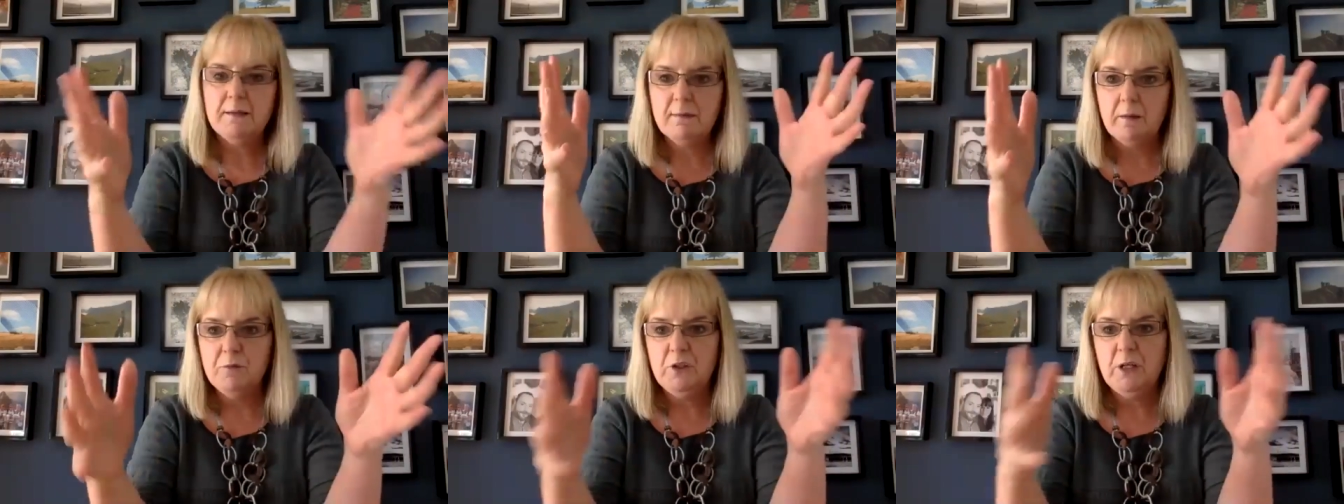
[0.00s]
a
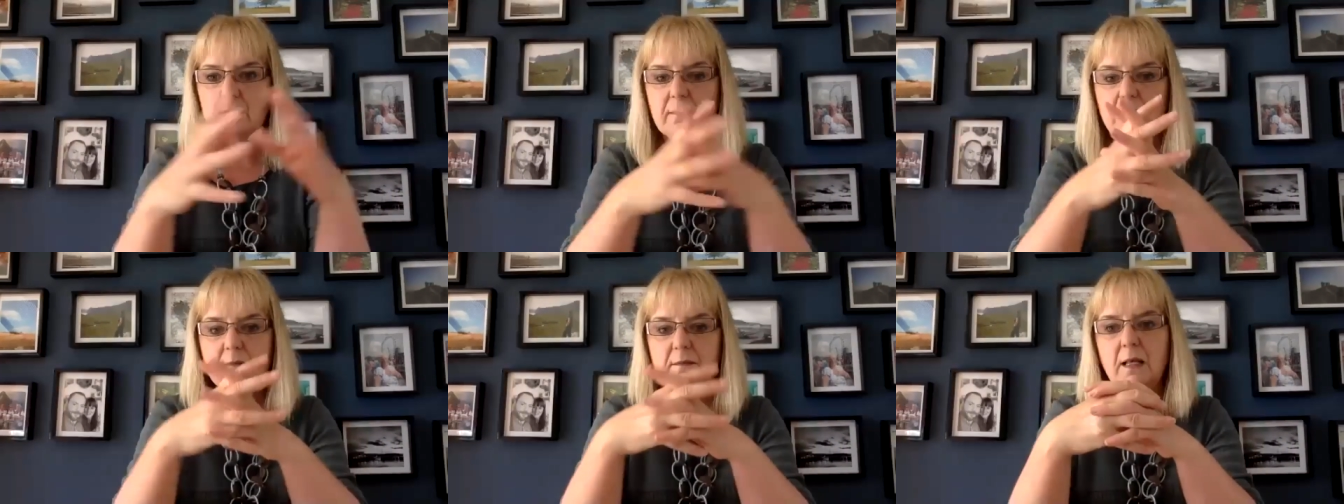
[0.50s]
subject
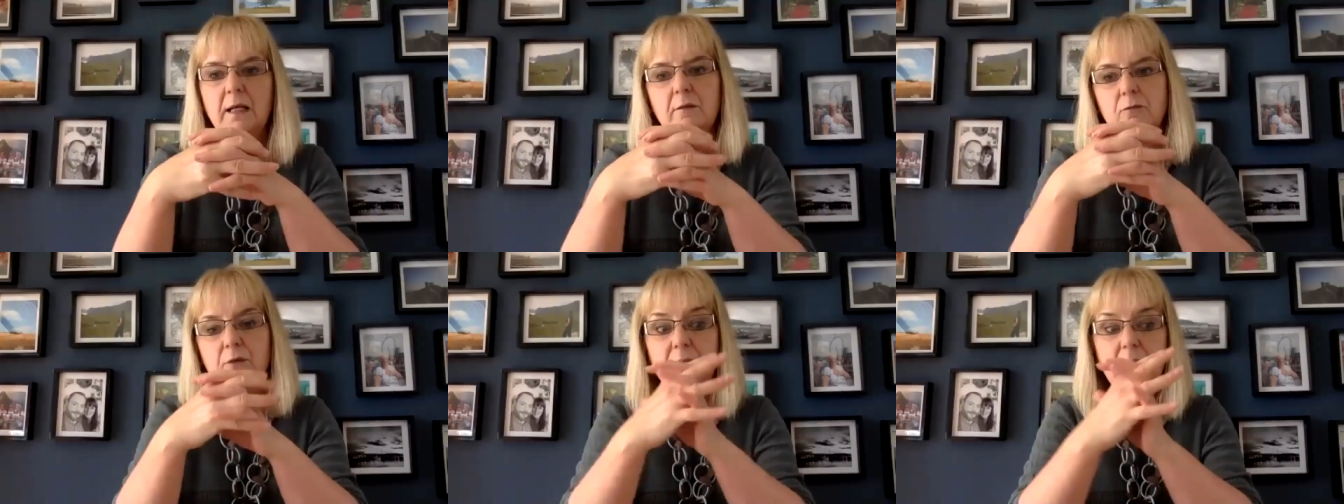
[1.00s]
that's kind
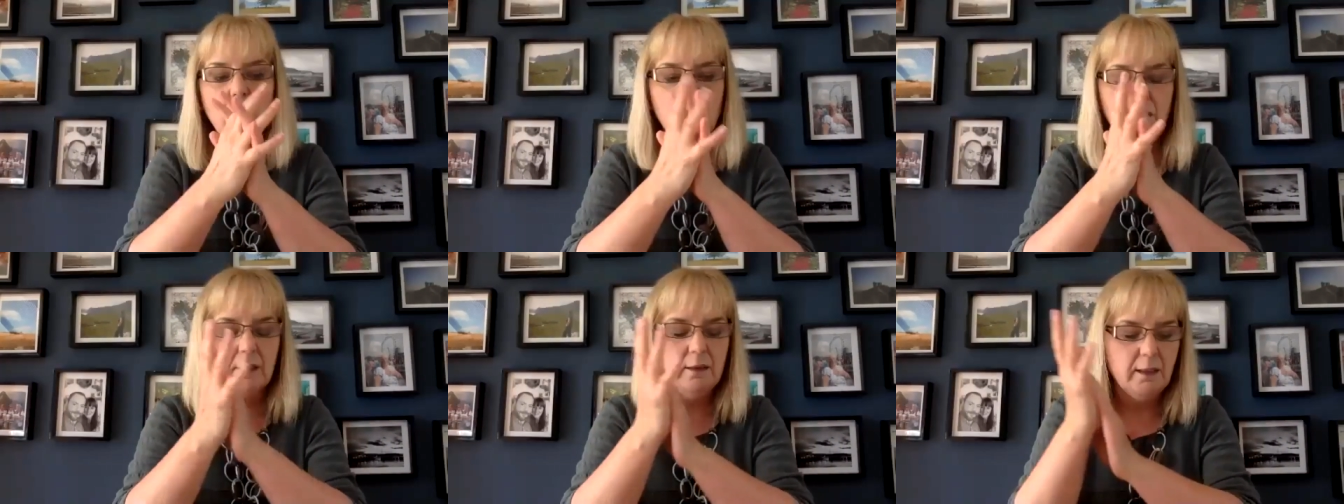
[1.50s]
of really
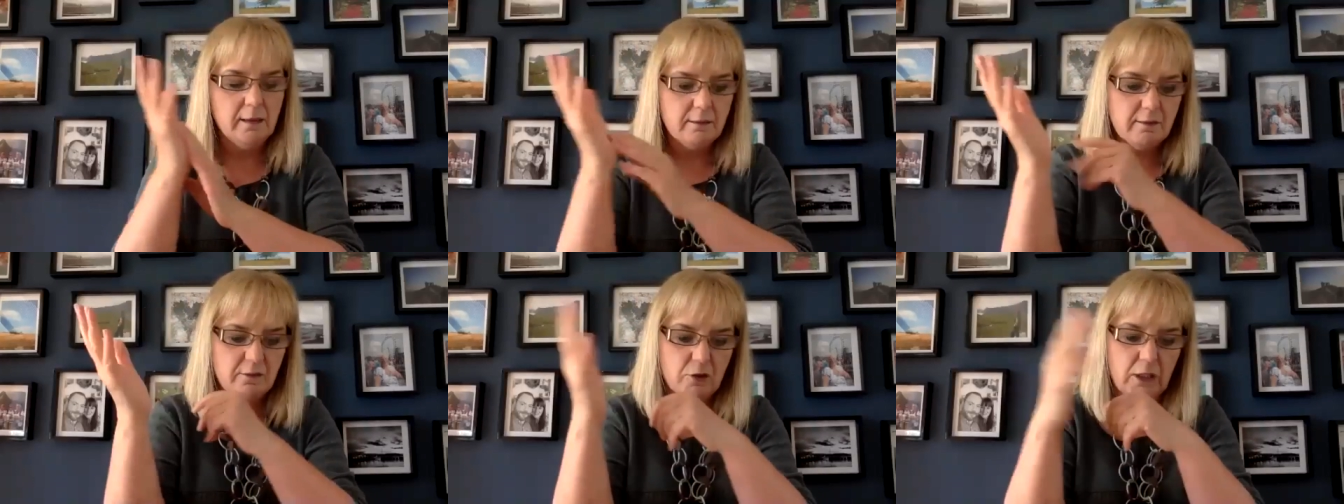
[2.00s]
hot in the
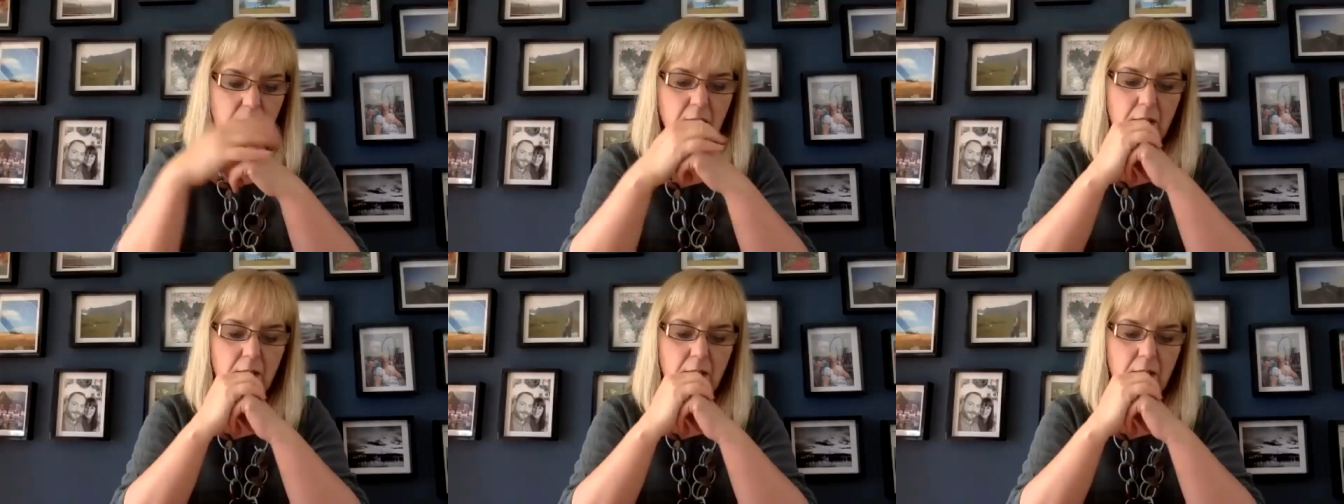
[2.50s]
industry.